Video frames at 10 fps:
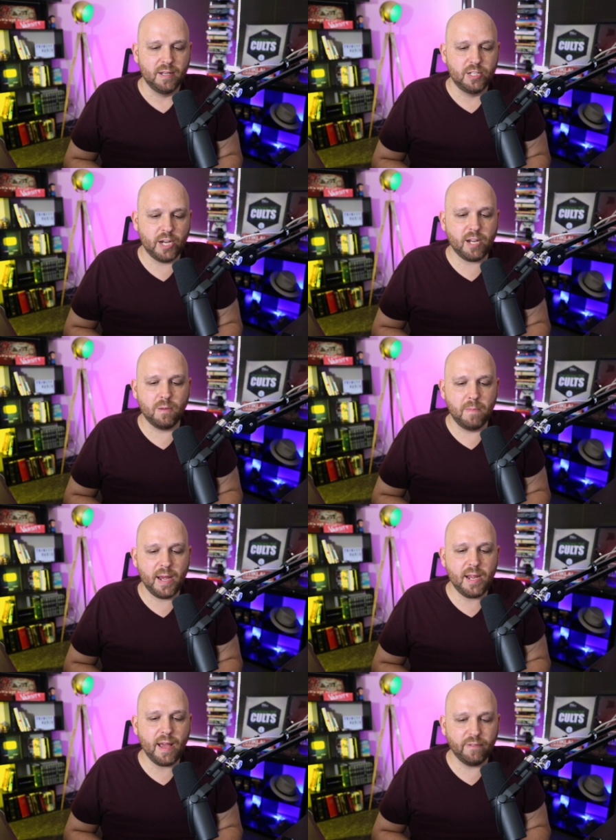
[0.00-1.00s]
Jacob
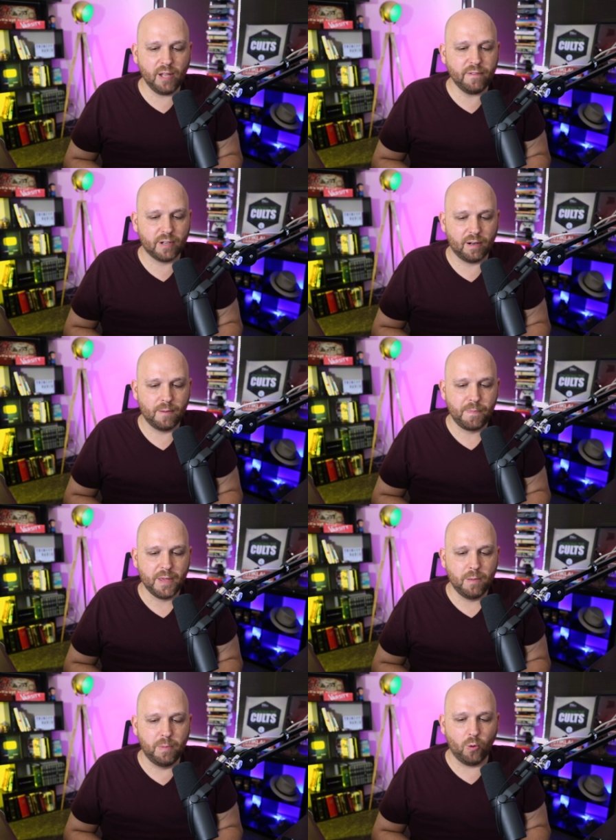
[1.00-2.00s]
may have loved her,
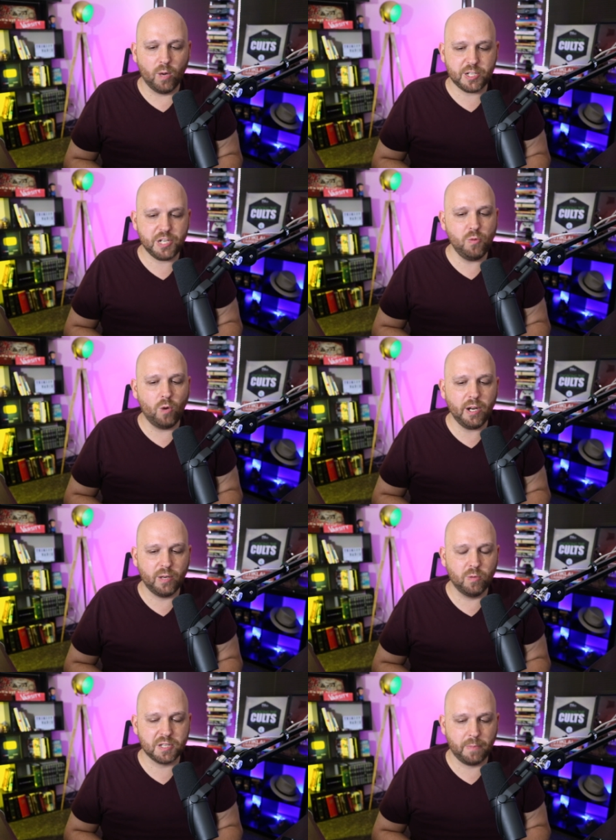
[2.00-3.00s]
but what she
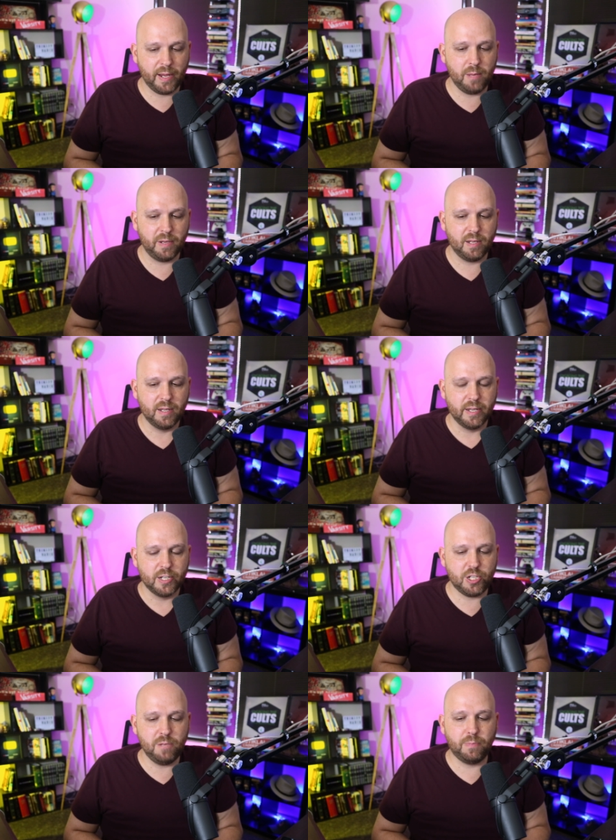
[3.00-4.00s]
wanted was a baby.
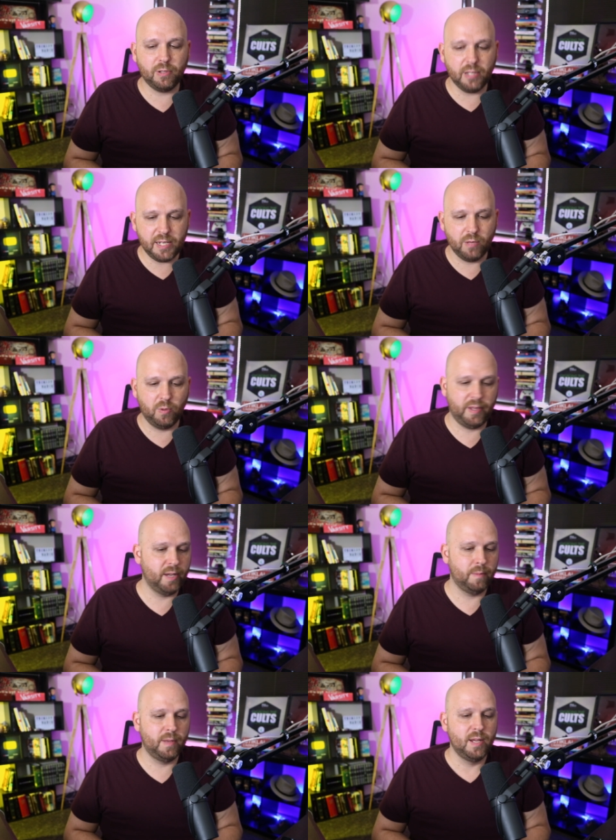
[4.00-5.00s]
She pleaded with
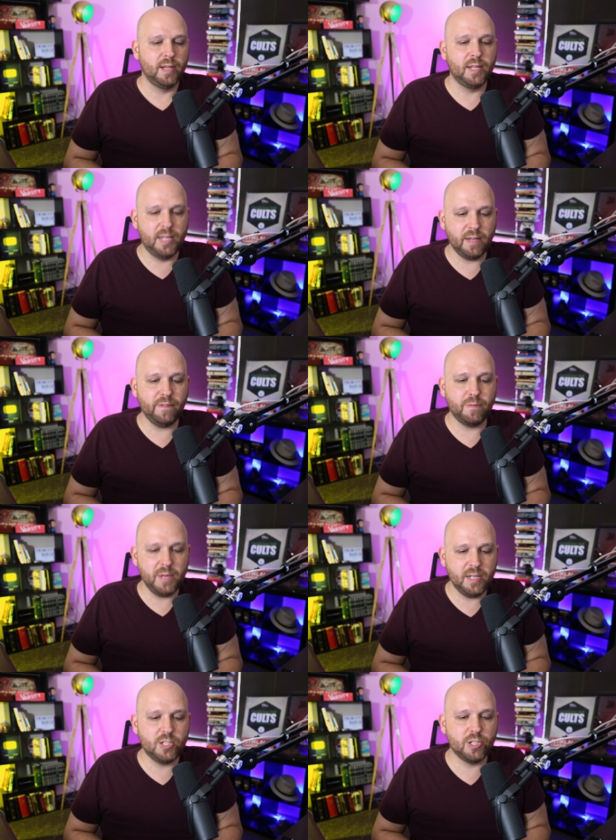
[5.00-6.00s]
him, "Give
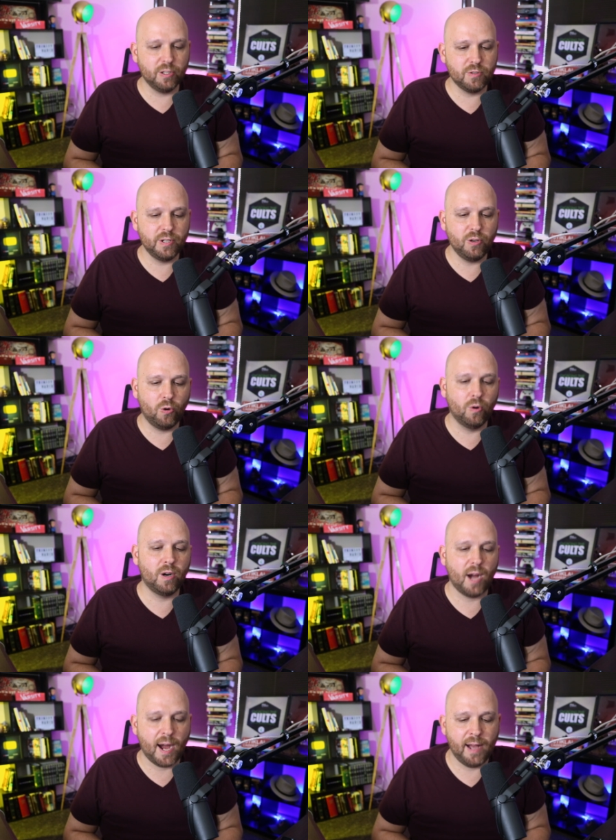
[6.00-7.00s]
me children
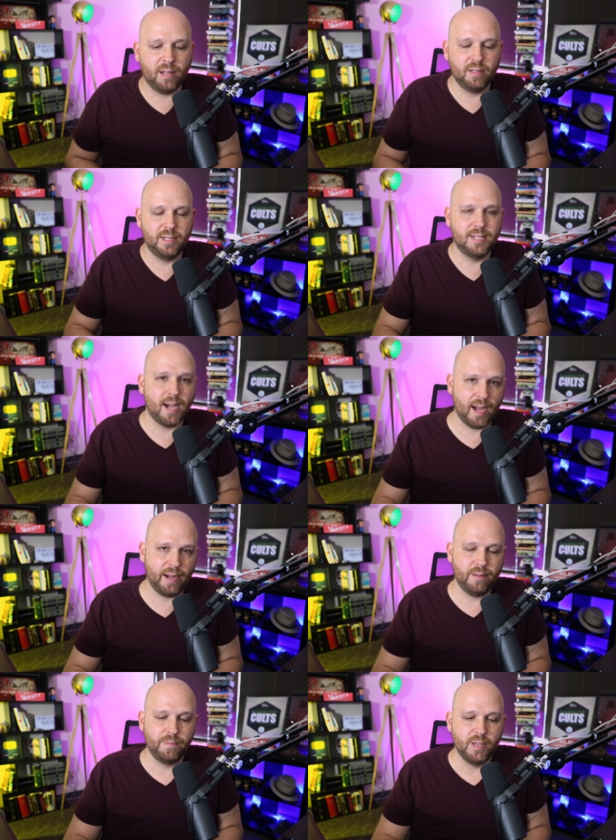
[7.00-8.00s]
or I'll
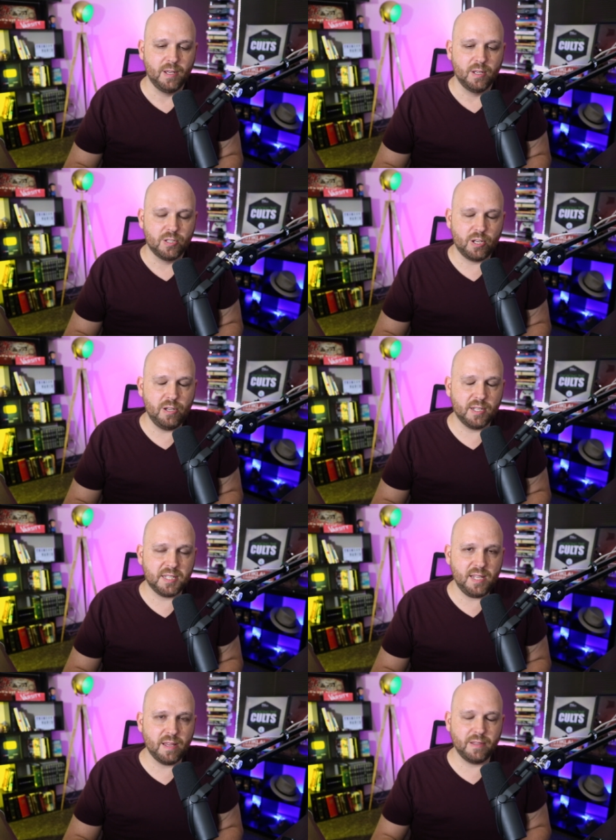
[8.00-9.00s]
die." So you can
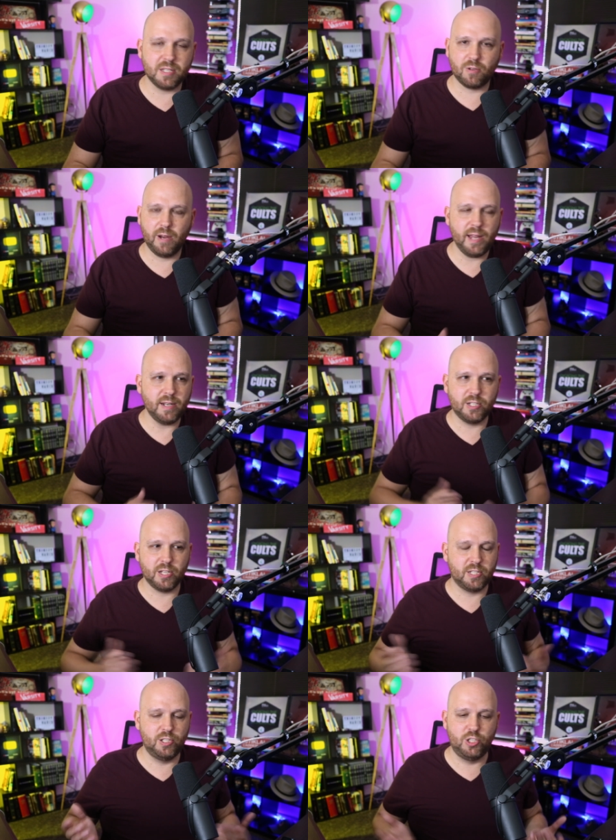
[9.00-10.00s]
see that this created
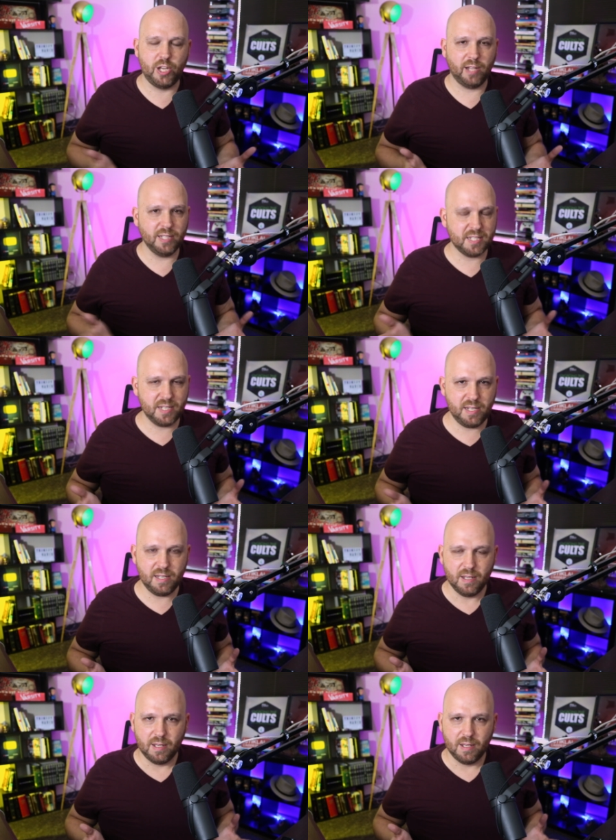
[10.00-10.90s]
just jealousy,